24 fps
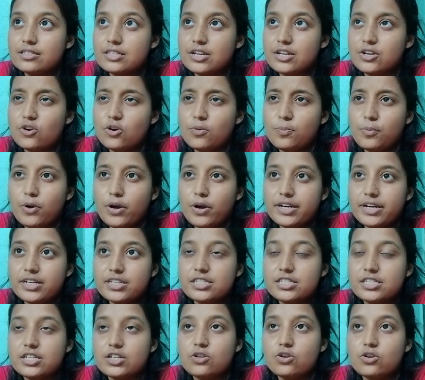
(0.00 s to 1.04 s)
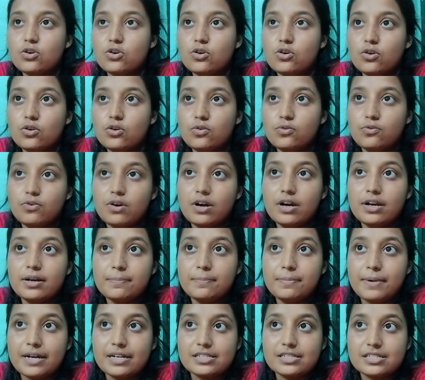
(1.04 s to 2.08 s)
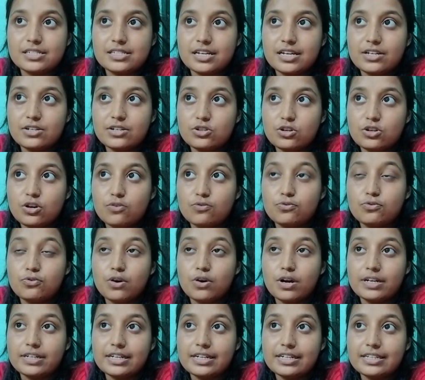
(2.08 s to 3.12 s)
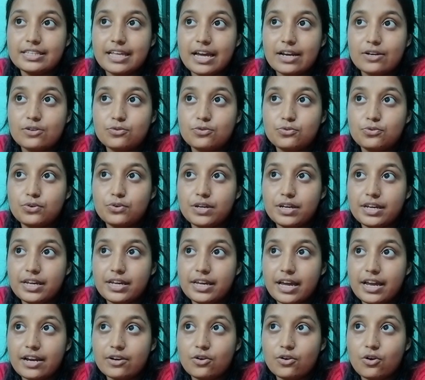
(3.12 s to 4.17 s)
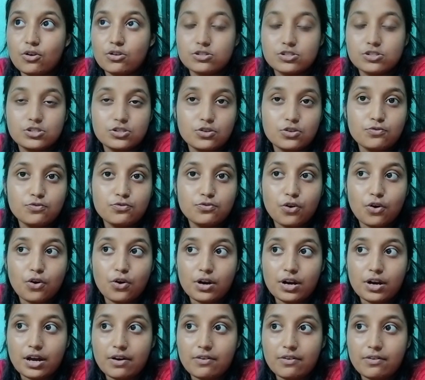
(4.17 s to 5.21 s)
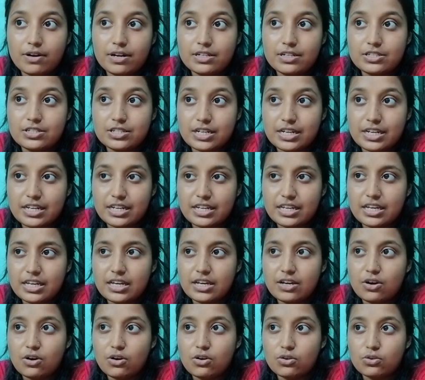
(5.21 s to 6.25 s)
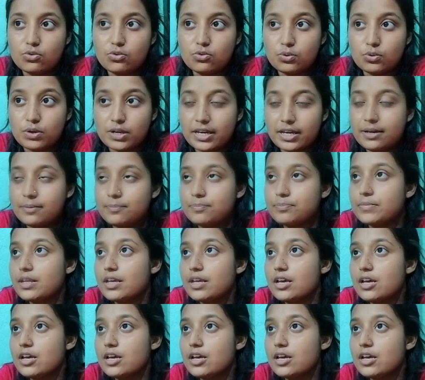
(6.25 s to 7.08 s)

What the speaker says: 0.01% of water that we can consume for our drinking or cooking.